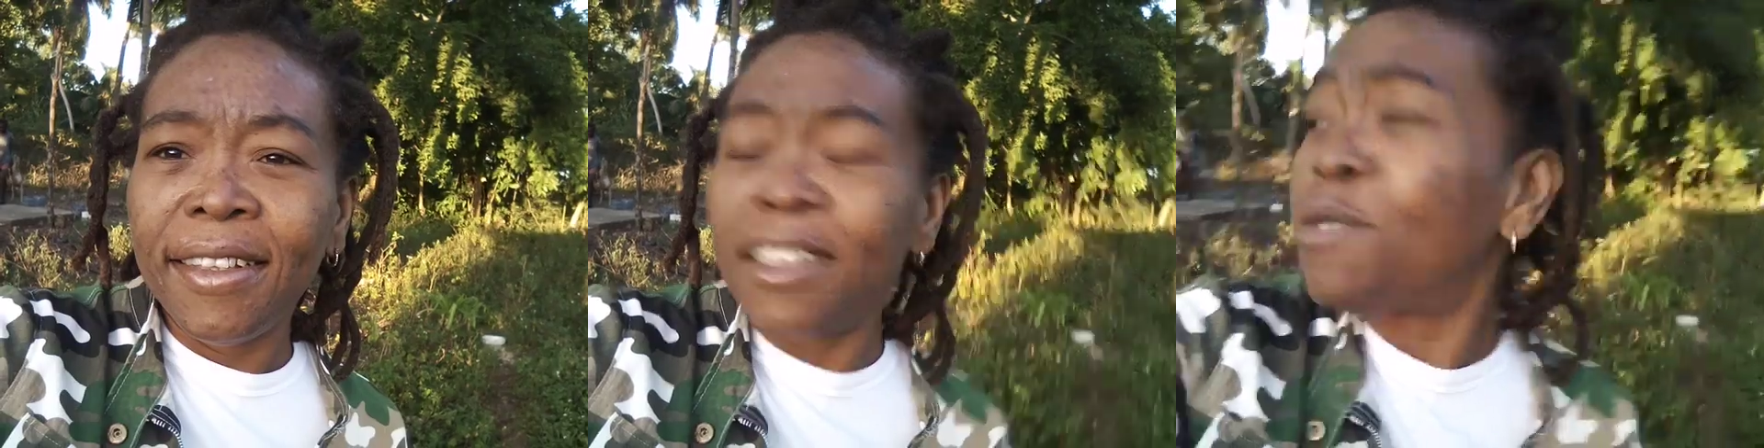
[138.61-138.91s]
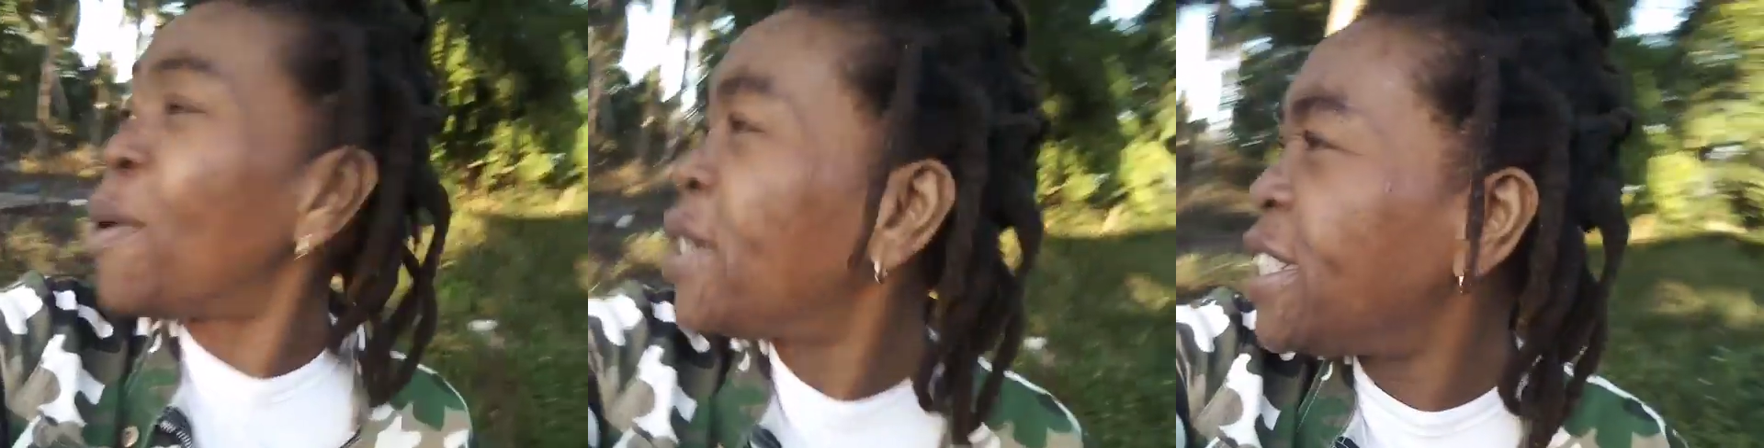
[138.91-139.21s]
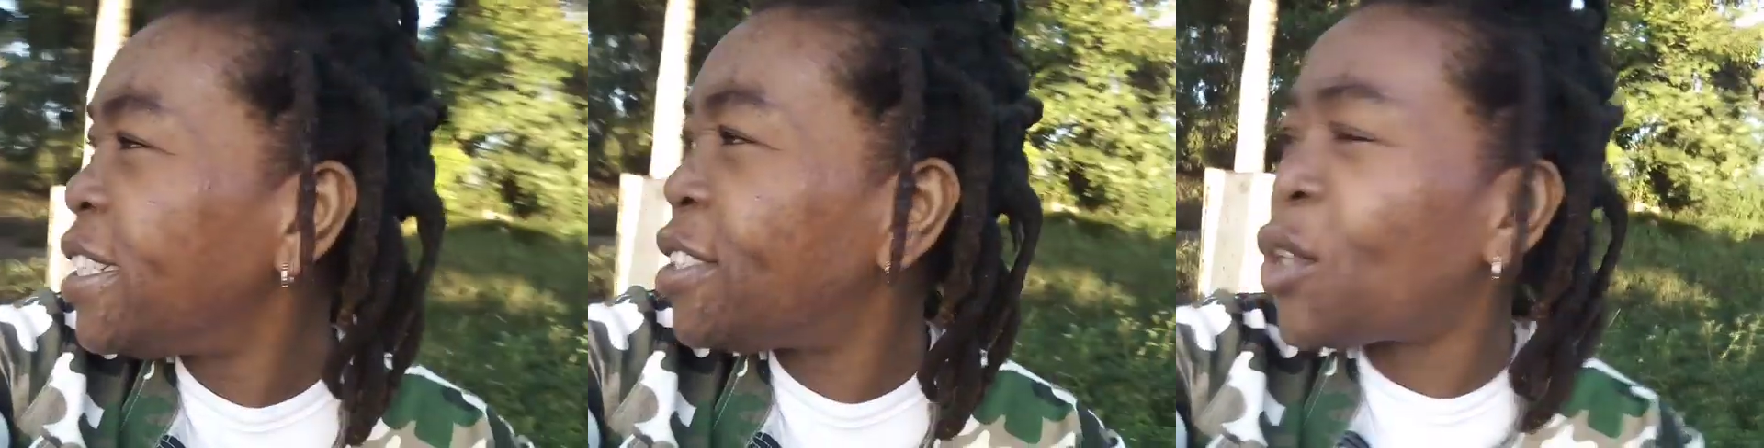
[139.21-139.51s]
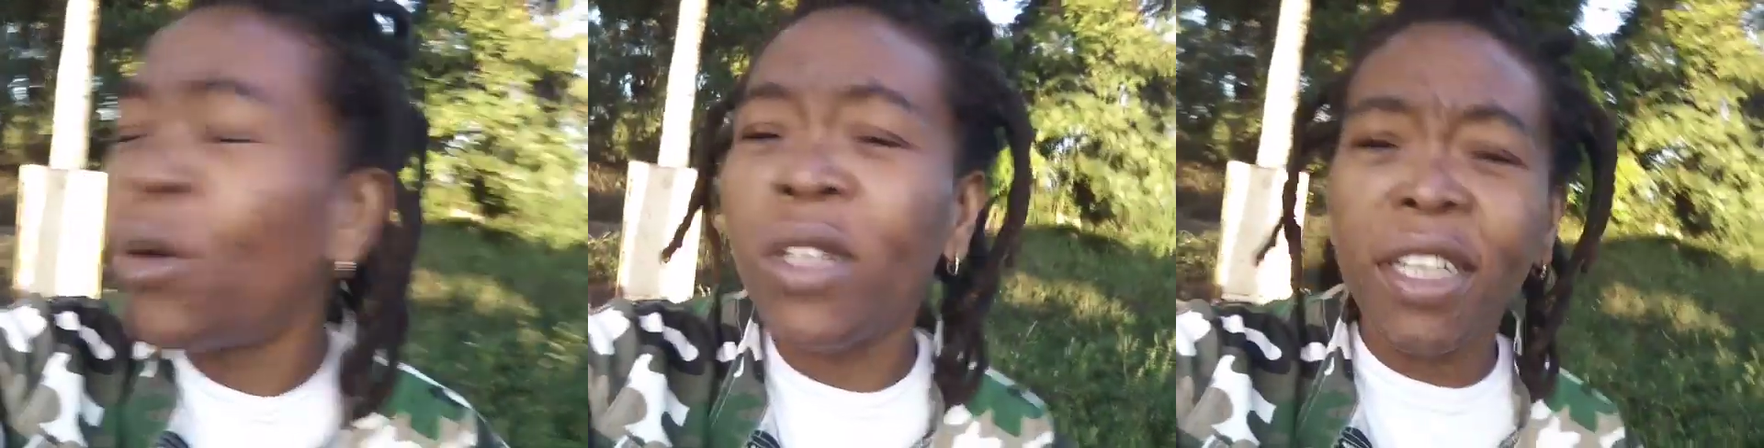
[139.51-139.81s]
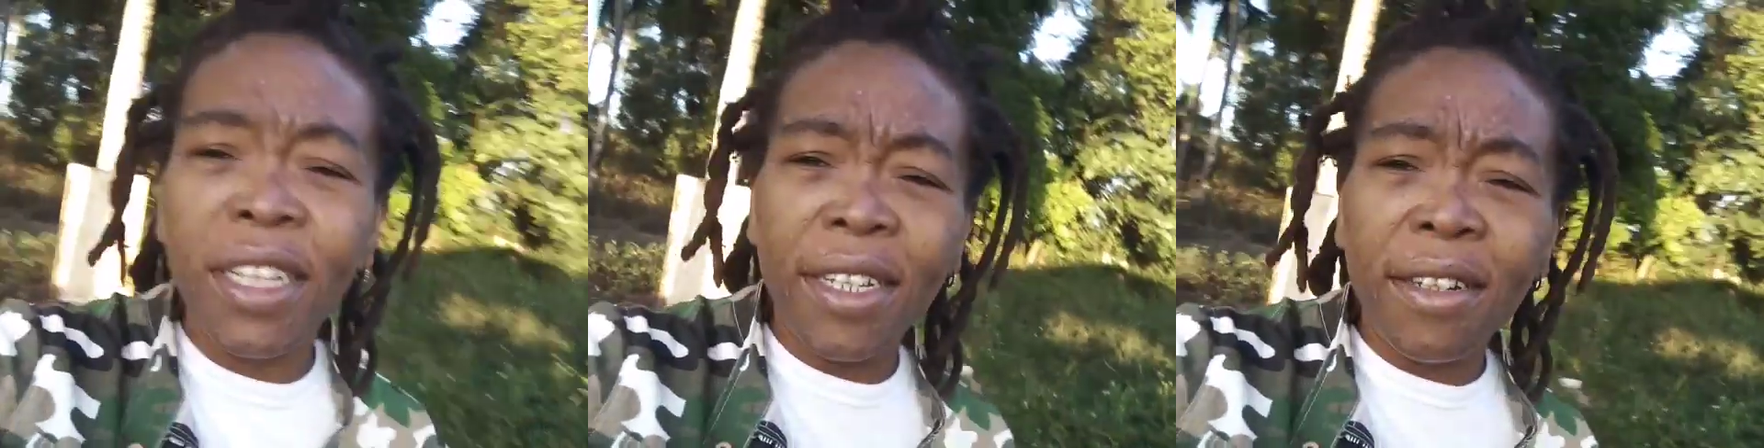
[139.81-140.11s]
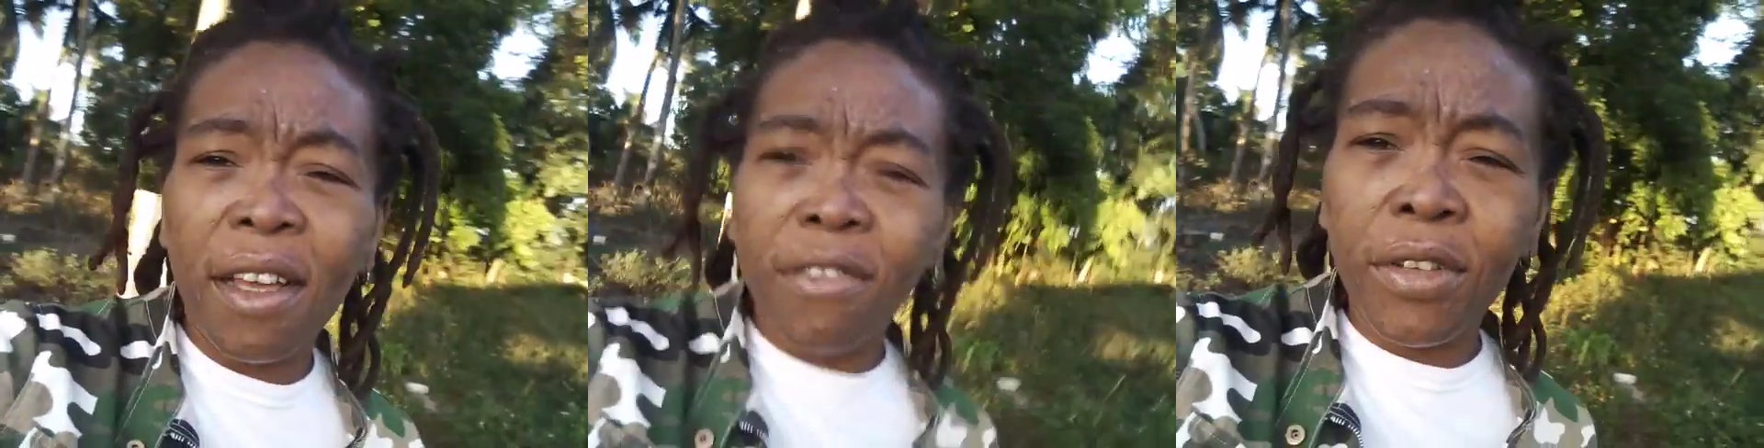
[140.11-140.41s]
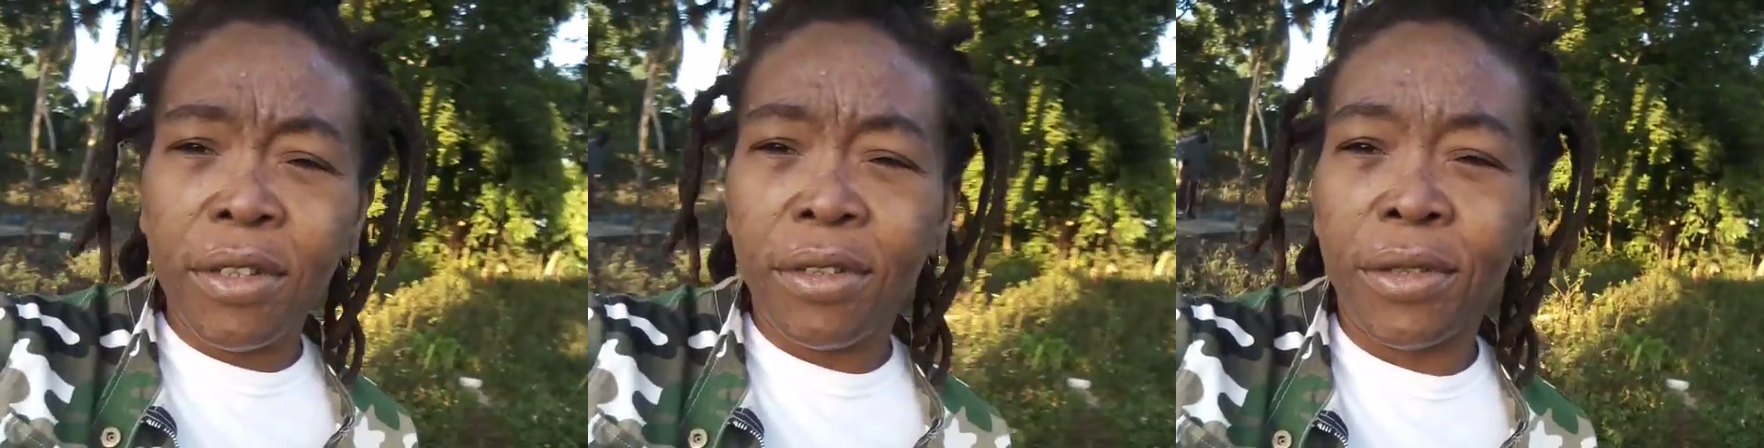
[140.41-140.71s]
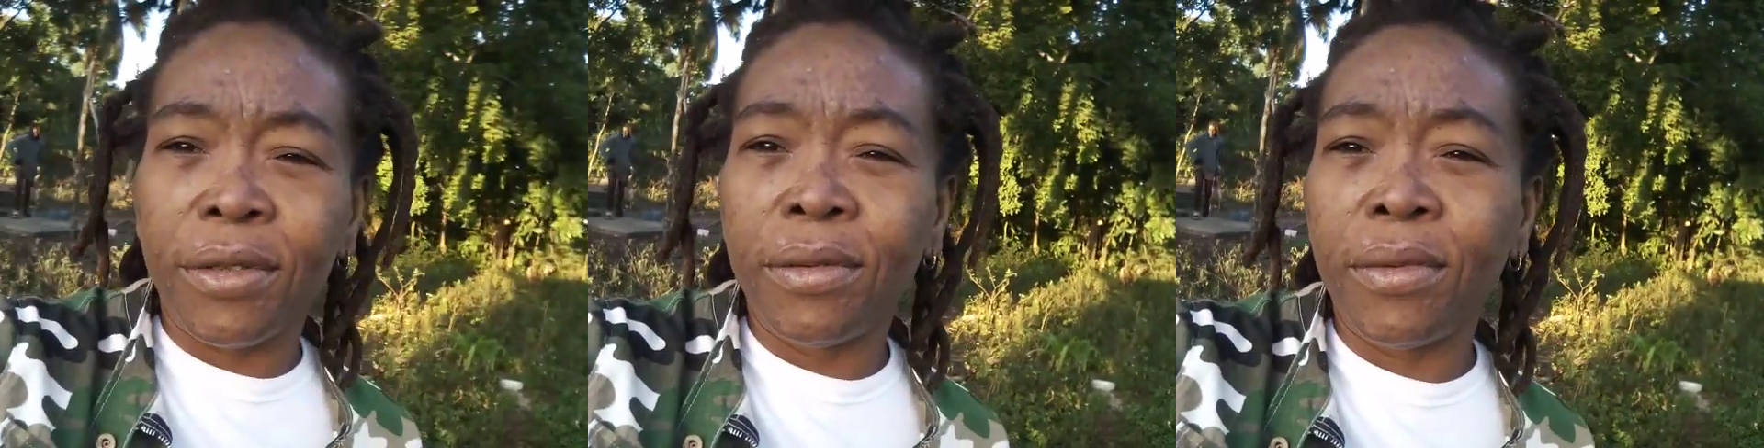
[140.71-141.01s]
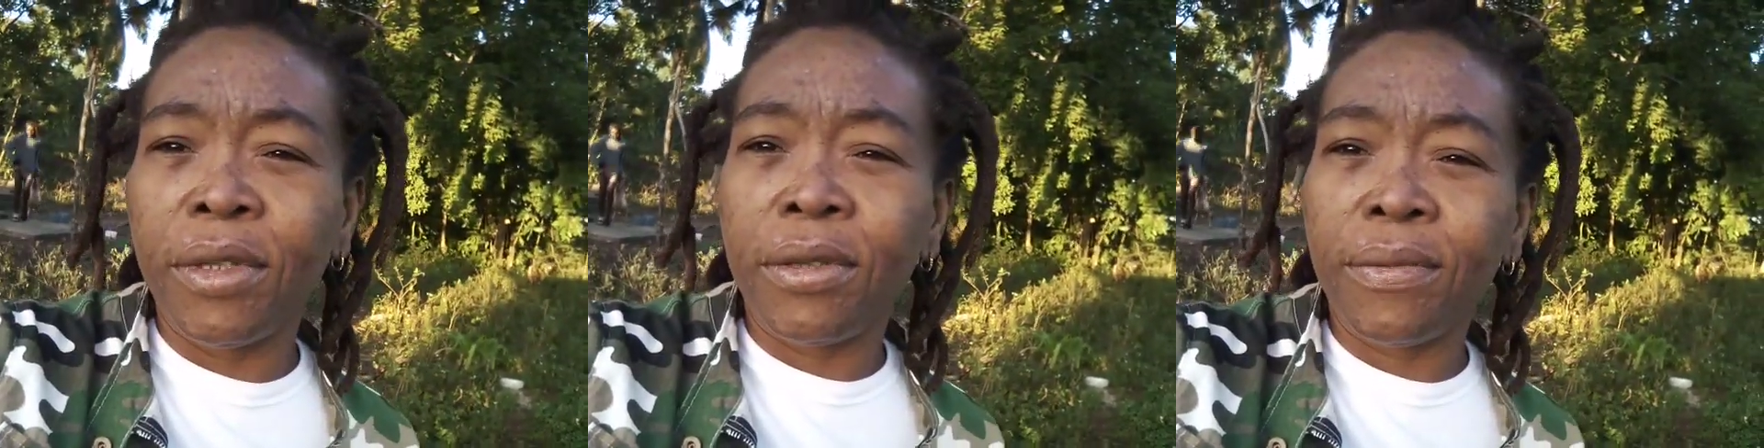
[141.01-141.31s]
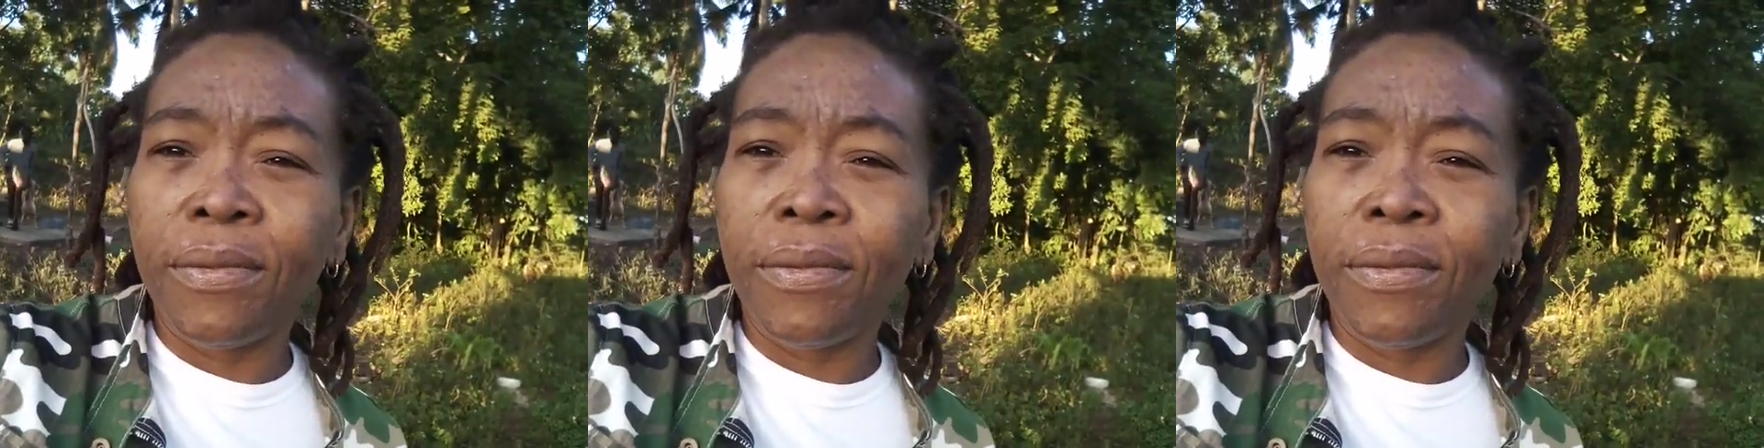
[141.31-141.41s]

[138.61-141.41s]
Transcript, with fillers: This person is totally in love with you, chosen ones.